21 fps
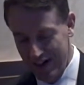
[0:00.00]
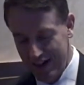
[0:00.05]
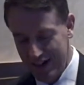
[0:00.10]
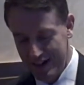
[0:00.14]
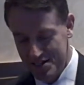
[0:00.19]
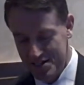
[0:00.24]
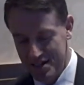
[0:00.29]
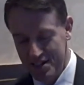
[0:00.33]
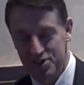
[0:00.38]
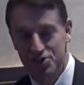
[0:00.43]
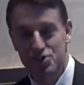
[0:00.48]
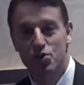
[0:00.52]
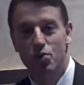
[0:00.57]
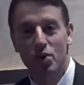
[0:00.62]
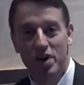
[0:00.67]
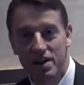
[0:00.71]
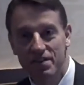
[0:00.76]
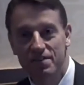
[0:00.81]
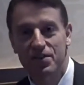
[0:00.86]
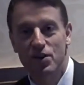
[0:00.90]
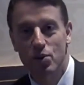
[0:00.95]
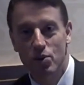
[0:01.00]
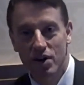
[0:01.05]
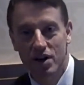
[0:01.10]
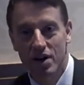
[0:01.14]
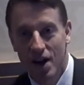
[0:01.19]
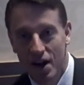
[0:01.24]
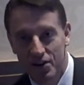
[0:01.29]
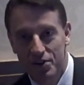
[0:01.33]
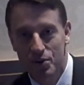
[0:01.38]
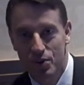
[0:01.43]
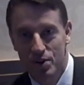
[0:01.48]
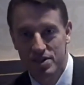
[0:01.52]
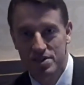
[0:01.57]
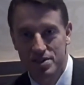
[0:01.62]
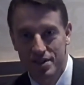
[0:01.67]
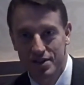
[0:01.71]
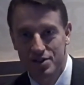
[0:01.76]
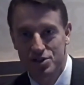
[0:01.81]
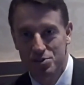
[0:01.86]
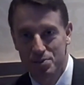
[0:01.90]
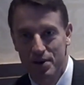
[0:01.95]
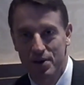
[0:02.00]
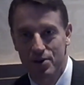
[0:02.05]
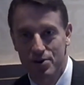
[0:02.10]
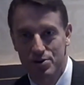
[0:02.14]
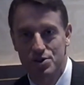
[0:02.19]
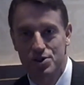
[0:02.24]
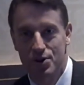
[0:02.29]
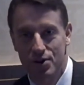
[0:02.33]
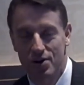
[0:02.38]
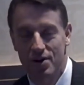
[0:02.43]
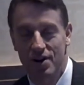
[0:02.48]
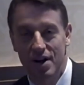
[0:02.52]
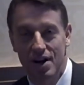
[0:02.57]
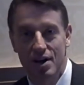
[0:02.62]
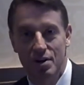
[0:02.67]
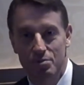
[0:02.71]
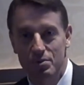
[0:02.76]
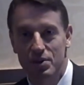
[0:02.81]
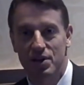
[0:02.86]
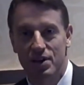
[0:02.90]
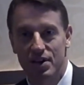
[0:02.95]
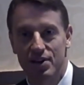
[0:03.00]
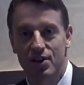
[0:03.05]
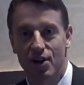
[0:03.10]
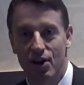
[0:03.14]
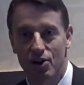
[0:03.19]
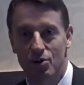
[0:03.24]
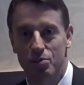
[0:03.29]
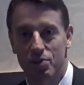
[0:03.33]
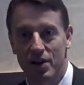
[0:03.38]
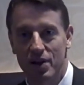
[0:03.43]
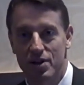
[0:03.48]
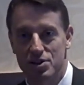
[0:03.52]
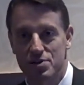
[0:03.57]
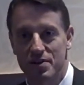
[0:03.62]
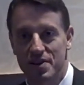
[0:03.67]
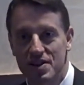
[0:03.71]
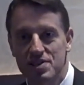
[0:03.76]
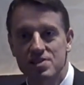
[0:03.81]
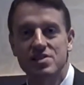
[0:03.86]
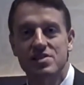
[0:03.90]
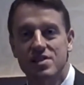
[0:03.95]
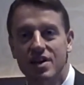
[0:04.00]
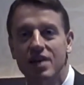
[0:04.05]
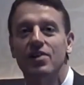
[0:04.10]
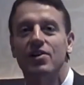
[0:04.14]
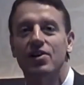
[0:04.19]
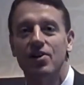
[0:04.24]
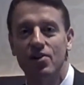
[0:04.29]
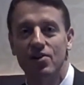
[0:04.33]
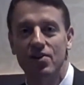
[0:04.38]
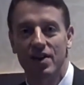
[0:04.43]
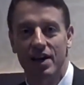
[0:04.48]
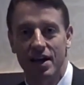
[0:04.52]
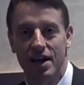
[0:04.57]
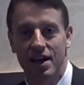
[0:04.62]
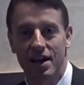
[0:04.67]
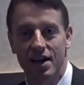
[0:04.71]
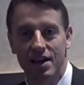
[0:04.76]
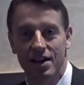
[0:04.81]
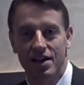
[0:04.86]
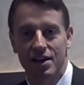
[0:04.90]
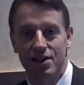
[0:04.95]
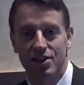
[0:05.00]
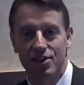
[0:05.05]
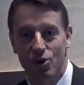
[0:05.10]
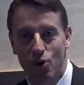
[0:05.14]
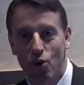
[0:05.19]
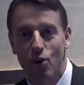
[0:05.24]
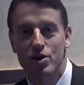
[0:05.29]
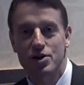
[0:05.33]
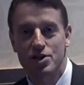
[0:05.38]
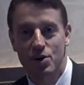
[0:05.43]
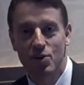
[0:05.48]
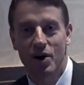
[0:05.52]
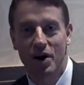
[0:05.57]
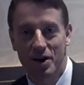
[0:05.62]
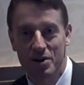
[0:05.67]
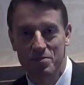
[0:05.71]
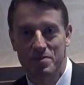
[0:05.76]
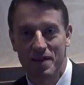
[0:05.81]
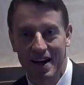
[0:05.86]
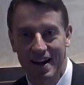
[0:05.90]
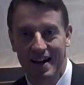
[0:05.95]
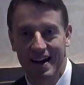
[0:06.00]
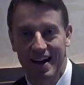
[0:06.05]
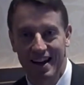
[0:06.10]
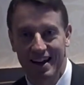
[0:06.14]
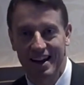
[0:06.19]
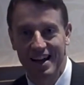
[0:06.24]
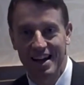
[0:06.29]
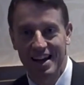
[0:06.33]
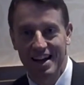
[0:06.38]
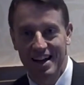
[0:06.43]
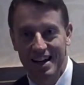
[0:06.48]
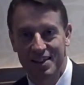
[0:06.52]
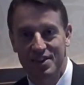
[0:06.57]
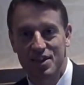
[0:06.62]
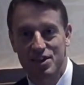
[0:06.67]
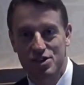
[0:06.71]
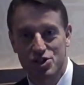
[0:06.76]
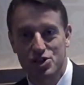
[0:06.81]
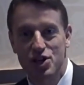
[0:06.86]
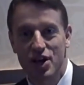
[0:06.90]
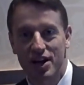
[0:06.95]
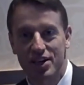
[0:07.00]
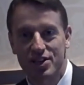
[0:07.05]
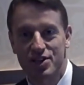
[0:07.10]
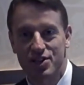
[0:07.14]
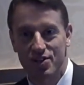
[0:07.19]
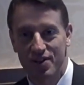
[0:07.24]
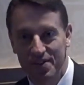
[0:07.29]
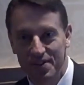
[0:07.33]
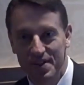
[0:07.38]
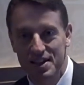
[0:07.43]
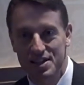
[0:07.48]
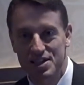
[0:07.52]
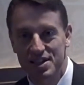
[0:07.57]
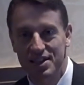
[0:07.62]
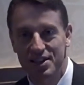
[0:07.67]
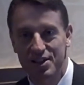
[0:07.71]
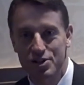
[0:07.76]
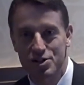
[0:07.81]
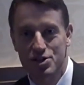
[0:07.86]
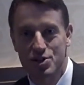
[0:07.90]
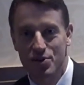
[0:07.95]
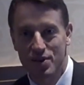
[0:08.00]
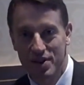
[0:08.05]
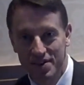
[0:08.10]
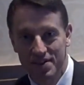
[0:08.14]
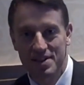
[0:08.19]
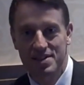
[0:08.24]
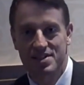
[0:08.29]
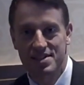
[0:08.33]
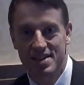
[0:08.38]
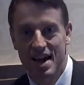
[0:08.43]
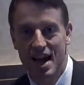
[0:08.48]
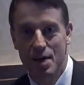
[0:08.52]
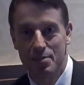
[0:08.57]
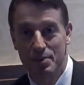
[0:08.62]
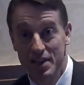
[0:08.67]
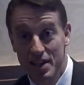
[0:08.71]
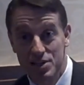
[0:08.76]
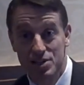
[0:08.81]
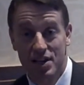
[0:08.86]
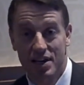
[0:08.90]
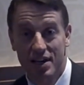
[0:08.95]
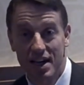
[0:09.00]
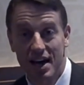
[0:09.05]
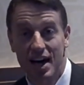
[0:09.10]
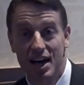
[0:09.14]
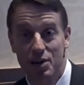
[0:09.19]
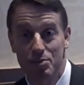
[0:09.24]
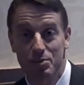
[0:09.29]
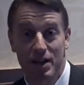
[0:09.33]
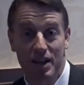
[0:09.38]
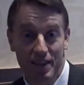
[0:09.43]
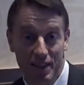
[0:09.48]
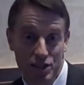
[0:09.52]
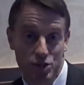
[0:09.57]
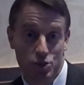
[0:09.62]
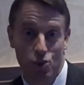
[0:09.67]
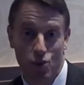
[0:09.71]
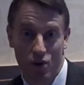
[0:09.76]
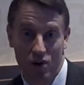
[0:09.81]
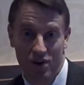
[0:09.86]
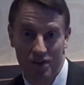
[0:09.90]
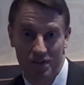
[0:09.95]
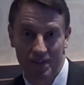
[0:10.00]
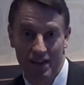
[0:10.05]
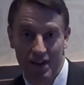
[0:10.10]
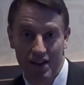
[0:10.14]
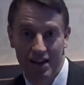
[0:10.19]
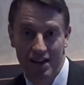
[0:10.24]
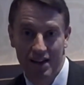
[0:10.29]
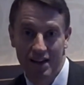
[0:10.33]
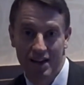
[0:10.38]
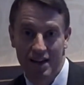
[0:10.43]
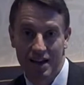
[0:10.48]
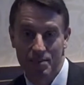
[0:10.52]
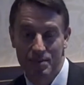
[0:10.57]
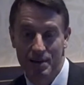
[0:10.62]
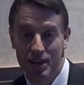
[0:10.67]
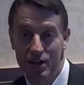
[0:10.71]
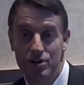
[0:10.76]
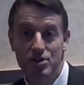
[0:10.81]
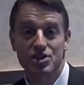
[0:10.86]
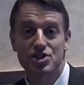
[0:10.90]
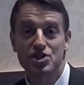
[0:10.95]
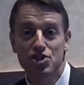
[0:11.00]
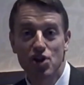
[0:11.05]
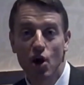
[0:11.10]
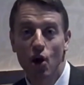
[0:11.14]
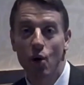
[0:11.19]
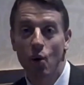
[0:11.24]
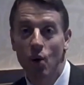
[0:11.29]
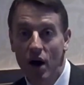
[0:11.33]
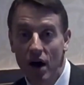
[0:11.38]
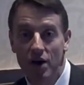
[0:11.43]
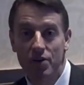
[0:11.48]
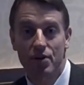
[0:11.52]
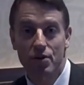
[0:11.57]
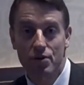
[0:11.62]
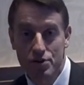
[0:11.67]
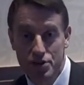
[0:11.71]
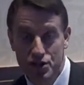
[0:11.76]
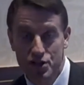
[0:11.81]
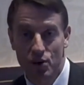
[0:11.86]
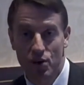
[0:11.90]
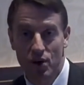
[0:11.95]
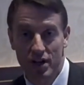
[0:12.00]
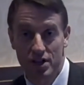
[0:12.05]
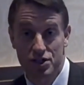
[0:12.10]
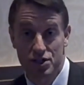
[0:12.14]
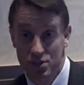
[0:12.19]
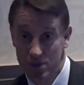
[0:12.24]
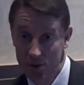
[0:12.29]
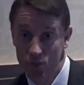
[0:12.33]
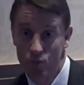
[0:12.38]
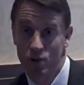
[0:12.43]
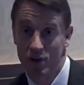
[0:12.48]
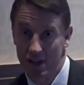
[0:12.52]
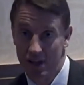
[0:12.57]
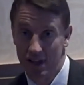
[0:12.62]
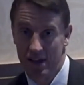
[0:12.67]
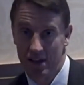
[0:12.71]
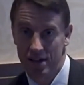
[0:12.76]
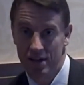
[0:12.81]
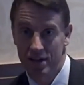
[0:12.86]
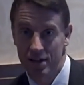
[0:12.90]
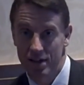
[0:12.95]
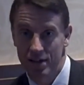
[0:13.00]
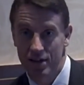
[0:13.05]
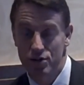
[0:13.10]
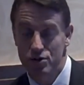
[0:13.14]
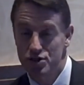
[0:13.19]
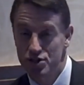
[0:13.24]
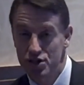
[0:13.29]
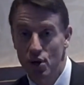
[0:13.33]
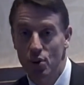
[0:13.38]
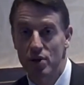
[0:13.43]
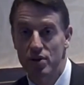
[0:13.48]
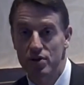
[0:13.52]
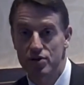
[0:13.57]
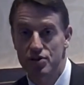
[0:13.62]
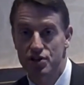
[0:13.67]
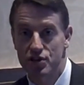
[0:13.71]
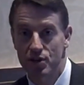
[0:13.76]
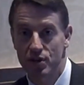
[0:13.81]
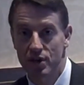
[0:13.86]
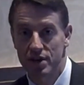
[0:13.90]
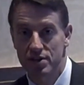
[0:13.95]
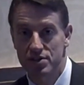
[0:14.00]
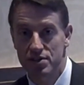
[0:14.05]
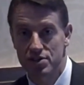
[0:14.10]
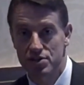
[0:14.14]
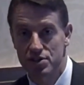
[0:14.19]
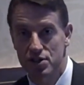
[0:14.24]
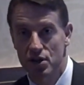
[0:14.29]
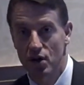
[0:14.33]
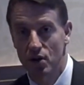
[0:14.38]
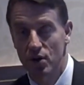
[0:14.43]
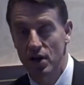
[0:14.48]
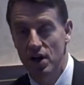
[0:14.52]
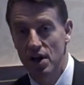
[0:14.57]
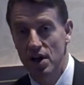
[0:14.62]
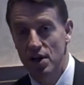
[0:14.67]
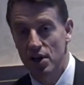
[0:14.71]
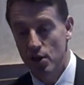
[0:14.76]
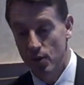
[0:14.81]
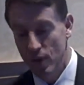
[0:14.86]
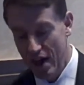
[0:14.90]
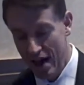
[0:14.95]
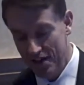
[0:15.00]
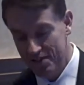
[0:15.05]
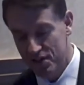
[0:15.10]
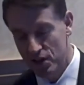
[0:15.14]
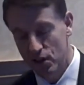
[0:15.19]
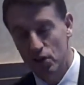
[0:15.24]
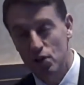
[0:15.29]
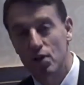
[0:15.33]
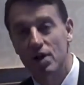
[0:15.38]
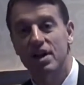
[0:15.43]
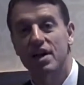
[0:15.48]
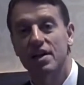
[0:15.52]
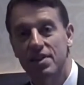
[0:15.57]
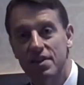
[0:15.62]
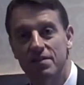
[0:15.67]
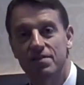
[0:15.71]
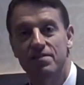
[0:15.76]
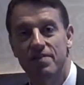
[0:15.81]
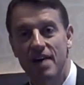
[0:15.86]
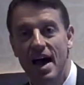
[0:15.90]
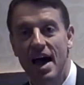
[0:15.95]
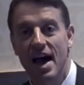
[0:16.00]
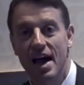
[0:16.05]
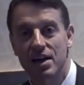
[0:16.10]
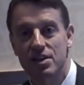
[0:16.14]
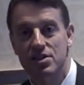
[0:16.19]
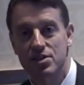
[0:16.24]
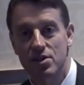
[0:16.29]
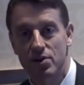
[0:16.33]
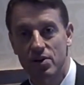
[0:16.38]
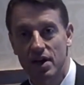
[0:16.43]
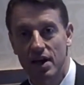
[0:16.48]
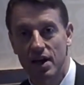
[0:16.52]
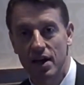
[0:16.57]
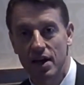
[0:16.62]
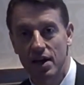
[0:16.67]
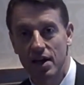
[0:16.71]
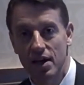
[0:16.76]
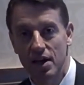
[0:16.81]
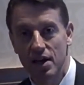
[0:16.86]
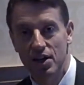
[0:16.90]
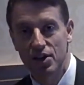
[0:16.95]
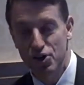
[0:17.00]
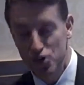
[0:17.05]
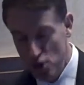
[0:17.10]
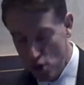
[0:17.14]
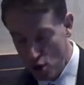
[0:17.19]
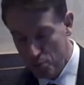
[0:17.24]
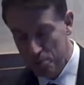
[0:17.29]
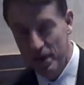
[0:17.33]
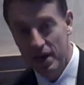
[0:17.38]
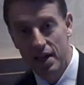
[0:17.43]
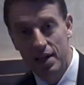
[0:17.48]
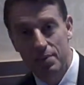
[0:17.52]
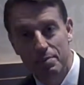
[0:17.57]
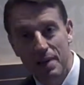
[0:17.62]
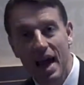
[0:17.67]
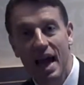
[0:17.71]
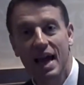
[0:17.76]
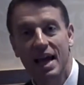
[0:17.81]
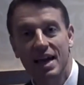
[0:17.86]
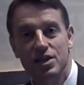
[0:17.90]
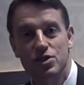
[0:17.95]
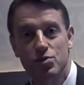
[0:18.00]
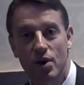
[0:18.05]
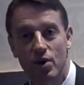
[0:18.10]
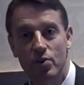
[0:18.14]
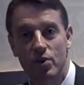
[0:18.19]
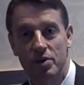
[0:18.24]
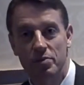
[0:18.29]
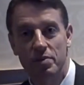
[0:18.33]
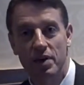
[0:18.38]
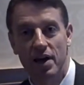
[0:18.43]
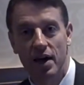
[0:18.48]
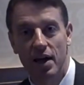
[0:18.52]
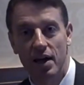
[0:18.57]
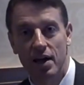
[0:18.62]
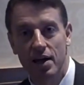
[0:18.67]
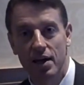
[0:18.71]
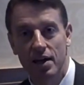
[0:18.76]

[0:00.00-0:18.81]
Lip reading: It's in 20 fewer countries than its peers that are billion-dollar players. I mean, this is clearly the horse you want to bet on at this juncture, in this industry, at this time, in this economy, in this world. I mean, there is no other choice, really. There's no other choice, and so you have to look at the facts. Okay, nobody pays what we pay.